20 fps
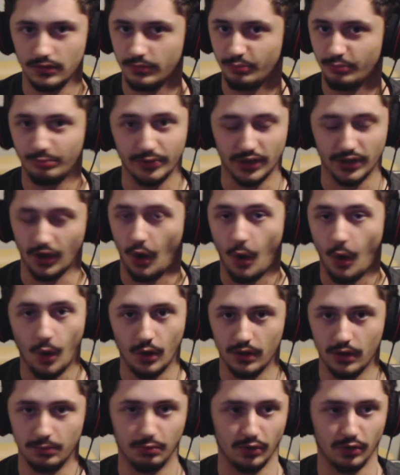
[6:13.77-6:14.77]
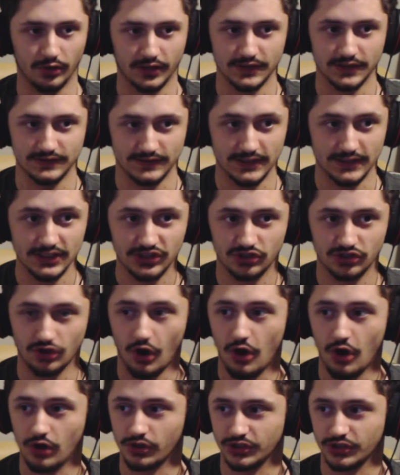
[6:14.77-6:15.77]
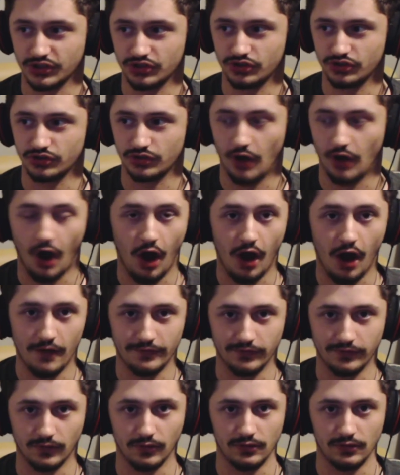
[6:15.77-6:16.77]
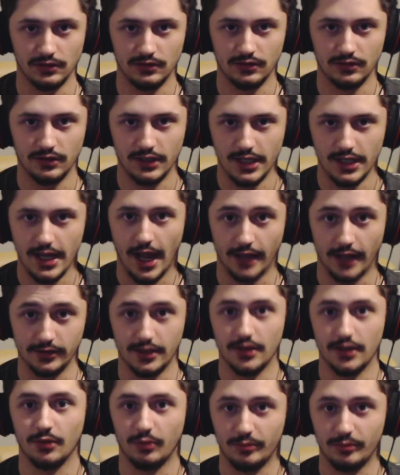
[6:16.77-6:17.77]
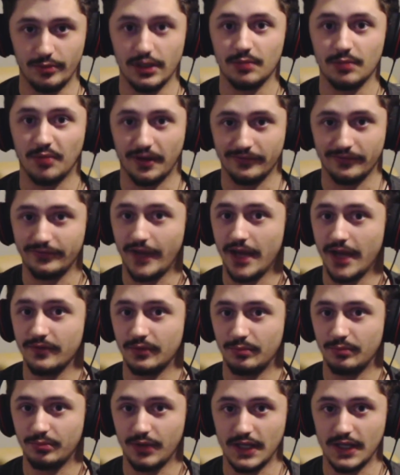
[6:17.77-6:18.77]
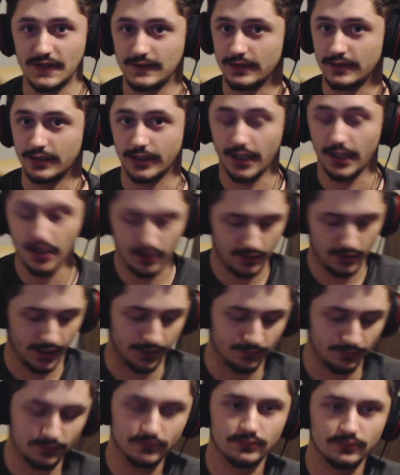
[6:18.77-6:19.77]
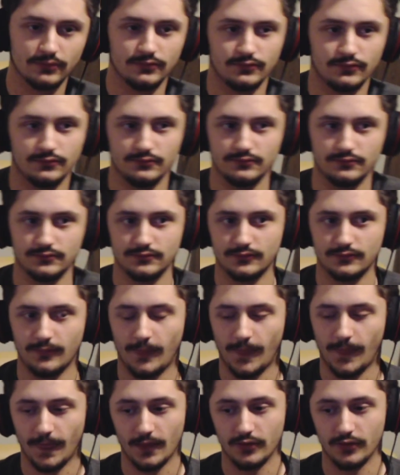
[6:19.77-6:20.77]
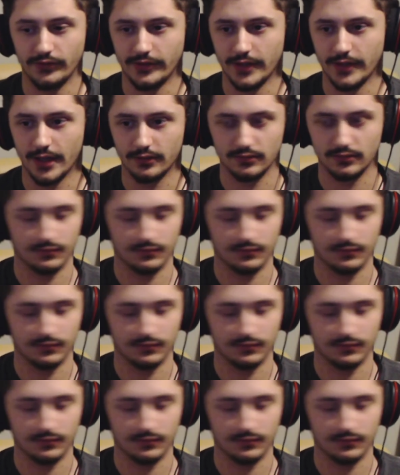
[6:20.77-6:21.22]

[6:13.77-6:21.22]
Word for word: be horrible, because this song is just awful, and then it would be in my favorite place in the game, and yeah.